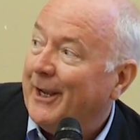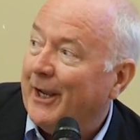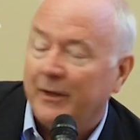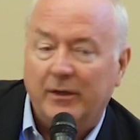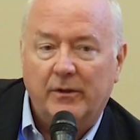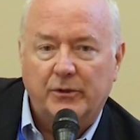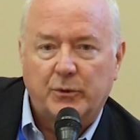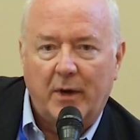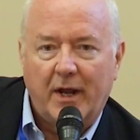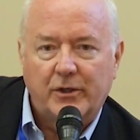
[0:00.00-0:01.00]
And those
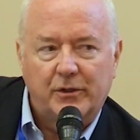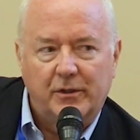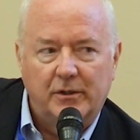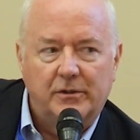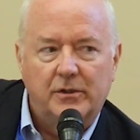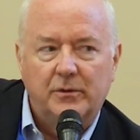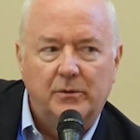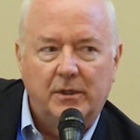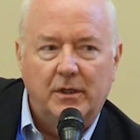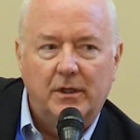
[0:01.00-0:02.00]
were actually the
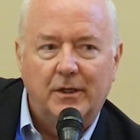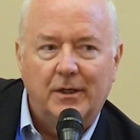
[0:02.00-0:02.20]
two key